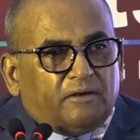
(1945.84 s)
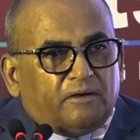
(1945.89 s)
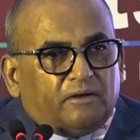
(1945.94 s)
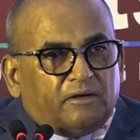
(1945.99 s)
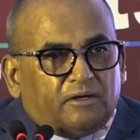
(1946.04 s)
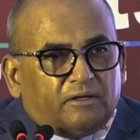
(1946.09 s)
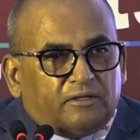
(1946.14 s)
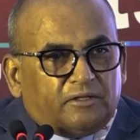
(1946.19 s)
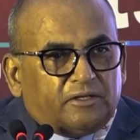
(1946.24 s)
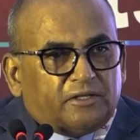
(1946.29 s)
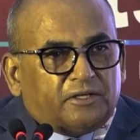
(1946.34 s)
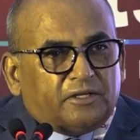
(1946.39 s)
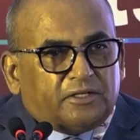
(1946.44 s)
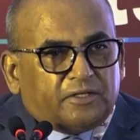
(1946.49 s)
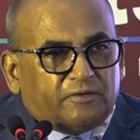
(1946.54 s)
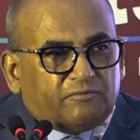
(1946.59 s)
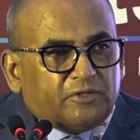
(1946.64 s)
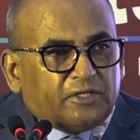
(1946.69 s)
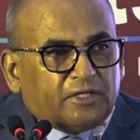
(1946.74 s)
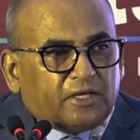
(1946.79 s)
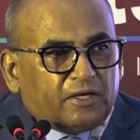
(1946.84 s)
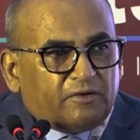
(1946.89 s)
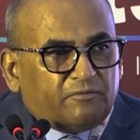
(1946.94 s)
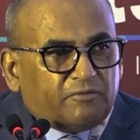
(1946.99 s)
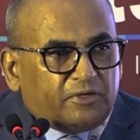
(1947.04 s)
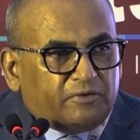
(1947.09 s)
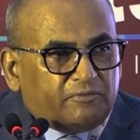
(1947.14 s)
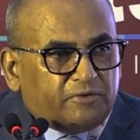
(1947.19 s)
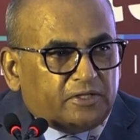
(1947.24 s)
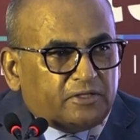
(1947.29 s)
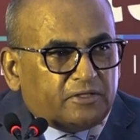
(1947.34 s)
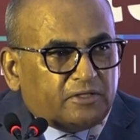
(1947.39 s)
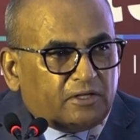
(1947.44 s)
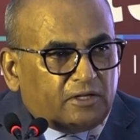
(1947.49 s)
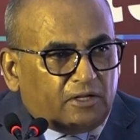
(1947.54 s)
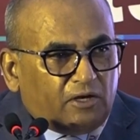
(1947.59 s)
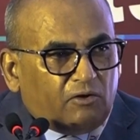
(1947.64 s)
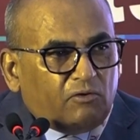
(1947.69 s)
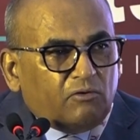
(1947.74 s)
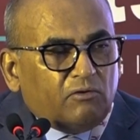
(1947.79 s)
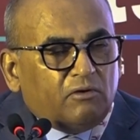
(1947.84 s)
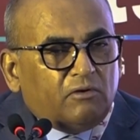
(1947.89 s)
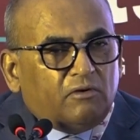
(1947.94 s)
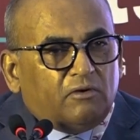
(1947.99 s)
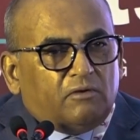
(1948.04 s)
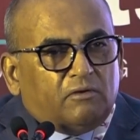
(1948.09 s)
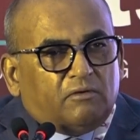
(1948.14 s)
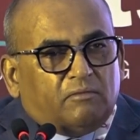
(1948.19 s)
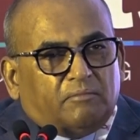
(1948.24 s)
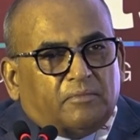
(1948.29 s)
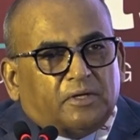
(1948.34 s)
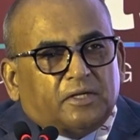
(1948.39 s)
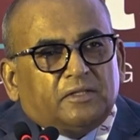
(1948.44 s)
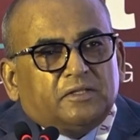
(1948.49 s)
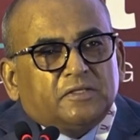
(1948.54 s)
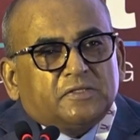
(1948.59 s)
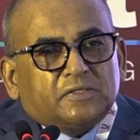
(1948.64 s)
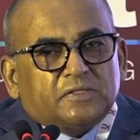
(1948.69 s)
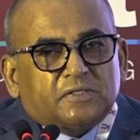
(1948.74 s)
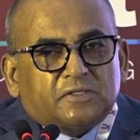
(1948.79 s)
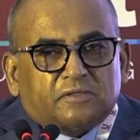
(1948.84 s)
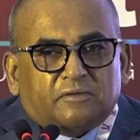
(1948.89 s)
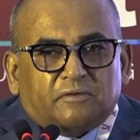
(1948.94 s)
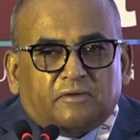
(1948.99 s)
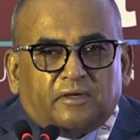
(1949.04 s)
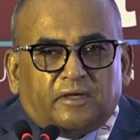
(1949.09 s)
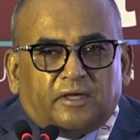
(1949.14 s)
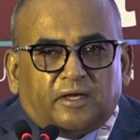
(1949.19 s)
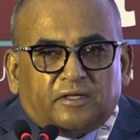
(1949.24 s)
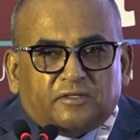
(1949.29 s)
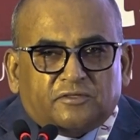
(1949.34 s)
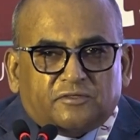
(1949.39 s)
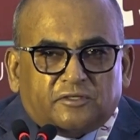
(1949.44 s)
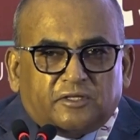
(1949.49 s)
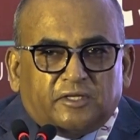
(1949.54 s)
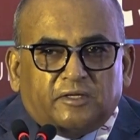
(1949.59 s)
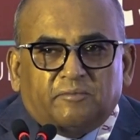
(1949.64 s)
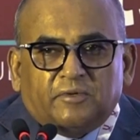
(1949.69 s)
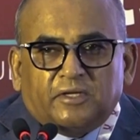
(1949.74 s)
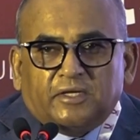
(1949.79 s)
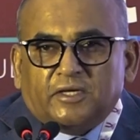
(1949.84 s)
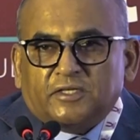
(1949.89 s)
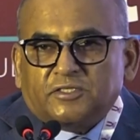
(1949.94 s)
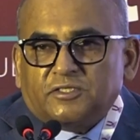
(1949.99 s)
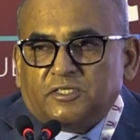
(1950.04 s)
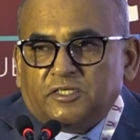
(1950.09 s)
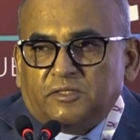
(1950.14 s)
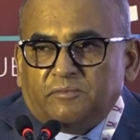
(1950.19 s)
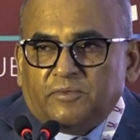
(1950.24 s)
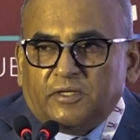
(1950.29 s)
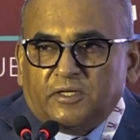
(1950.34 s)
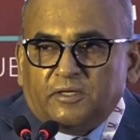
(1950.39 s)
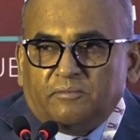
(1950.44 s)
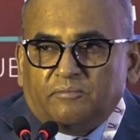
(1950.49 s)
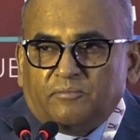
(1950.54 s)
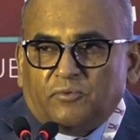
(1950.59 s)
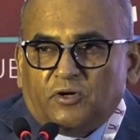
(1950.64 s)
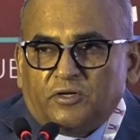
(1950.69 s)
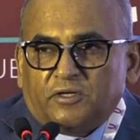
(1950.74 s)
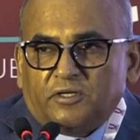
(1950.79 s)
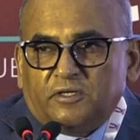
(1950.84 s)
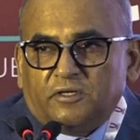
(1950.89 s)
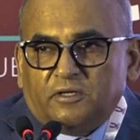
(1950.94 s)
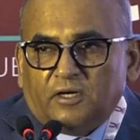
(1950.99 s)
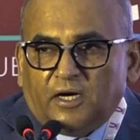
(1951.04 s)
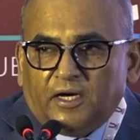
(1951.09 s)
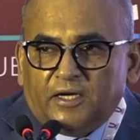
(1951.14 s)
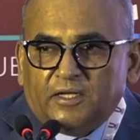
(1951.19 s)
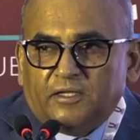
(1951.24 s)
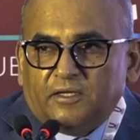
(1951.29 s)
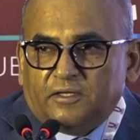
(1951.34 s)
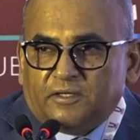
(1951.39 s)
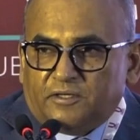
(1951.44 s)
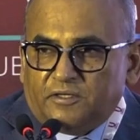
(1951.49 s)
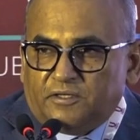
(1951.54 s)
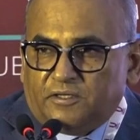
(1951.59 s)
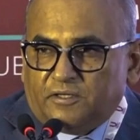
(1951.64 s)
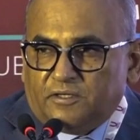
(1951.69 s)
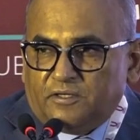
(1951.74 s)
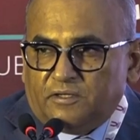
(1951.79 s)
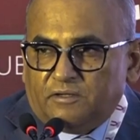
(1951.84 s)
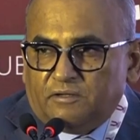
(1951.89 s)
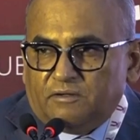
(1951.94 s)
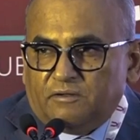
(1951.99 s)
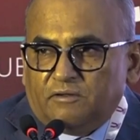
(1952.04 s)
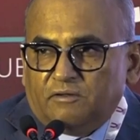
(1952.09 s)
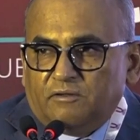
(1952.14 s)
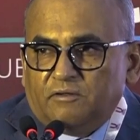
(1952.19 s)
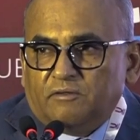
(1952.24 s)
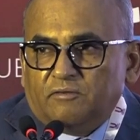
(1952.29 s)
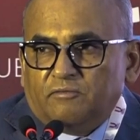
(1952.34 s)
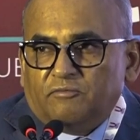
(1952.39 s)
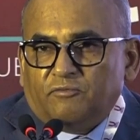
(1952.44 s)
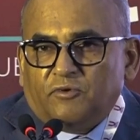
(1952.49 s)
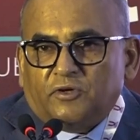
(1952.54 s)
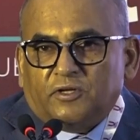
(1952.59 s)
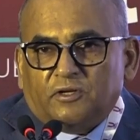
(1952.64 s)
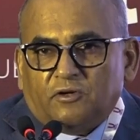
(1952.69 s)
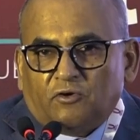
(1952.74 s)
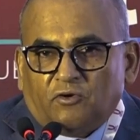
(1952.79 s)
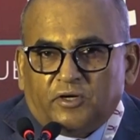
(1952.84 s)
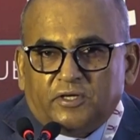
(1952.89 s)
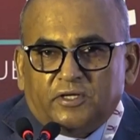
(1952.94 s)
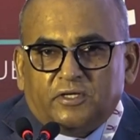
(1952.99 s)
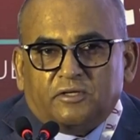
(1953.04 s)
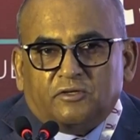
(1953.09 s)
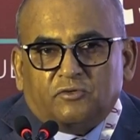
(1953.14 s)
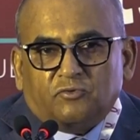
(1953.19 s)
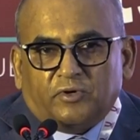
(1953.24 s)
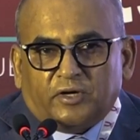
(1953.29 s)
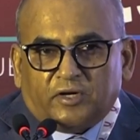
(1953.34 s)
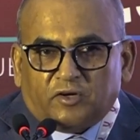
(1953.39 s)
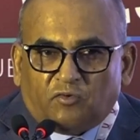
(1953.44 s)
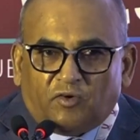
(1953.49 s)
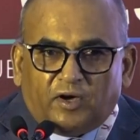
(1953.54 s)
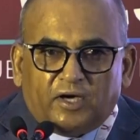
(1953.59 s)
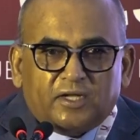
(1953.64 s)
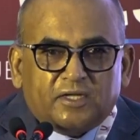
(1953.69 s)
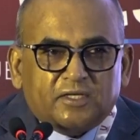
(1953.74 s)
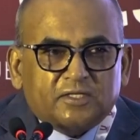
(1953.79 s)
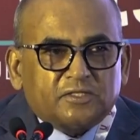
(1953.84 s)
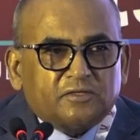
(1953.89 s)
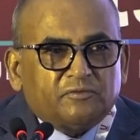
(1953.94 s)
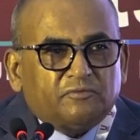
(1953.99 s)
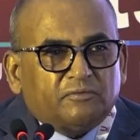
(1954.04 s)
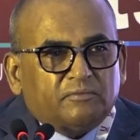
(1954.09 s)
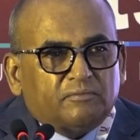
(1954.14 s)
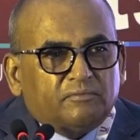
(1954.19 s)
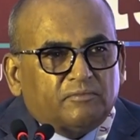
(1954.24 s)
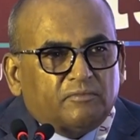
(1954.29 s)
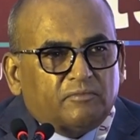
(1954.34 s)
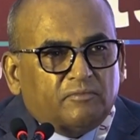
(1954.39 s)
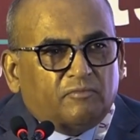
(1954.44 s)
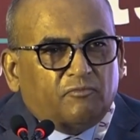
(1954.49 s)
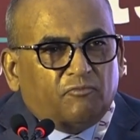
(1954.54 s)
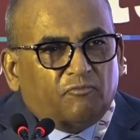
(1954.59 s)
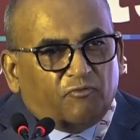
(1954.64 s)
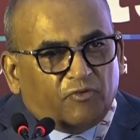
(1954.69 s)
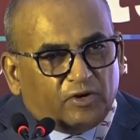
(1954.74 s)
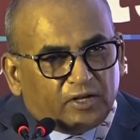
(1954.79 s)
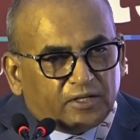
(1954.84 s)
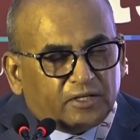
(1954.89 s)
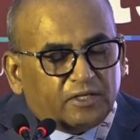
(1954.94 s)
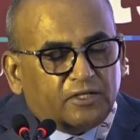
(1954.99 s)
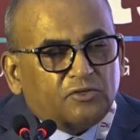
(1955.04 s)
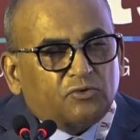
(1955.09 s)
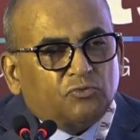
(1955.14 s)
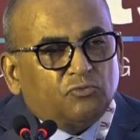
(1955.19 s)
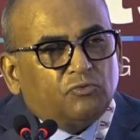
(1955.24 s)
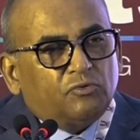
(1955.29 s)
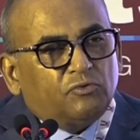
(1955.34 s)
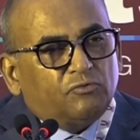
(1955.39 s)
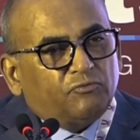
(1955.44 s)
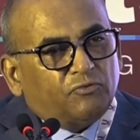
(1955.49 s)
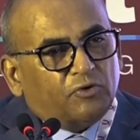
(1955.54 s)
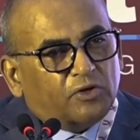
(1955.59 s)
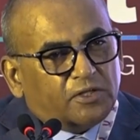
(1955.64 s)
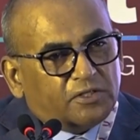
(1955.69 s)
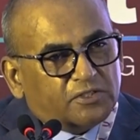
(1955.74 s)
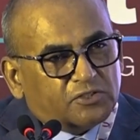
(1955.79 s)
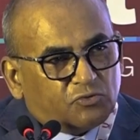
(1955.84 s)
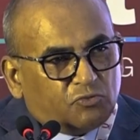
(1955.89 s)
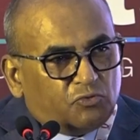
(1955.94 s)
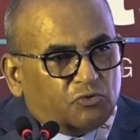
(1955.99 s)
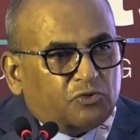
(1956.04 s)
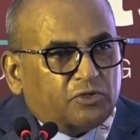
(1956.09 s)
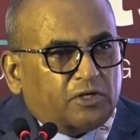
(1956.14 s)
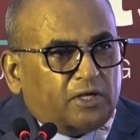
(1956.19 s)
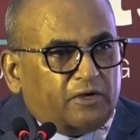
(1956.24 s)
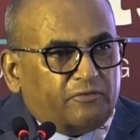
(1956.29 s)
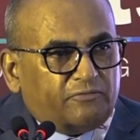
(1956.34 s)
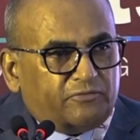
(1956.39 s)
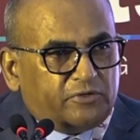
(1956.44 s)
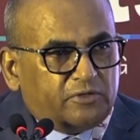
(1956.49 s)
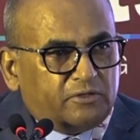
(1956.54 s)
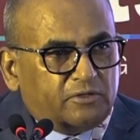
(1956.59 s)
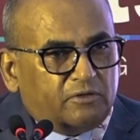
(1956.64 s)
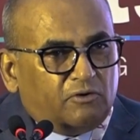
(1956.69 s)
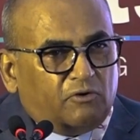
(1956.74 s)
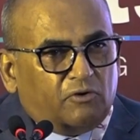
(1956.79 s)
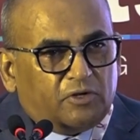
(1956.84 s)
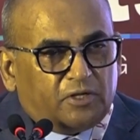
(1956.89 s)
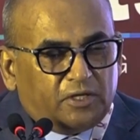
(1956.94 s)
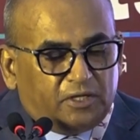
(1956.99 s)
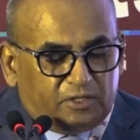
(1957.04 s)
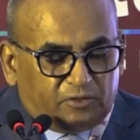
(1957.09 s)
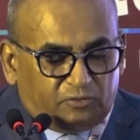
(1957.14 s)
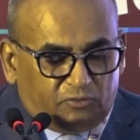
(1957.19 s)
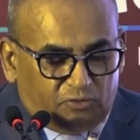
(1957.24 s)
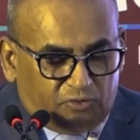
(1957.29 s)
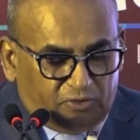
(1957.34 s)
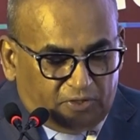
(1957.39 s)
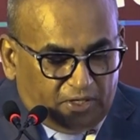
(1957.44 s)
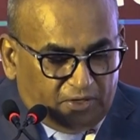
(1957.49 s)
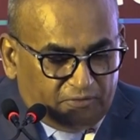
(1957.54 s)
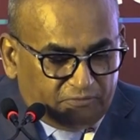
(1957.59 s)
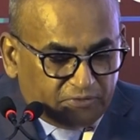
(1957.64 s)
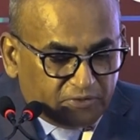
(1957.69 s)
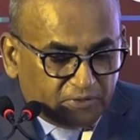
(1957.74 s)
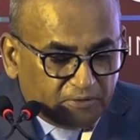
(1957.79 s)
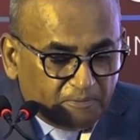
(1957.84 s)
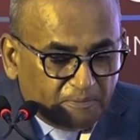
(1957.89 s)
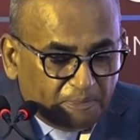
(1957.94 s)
narrative that I have given till now, but this is extremely important, highly critical for a lawyer to acquire as a working tool for his courtcraft or her courtcraft.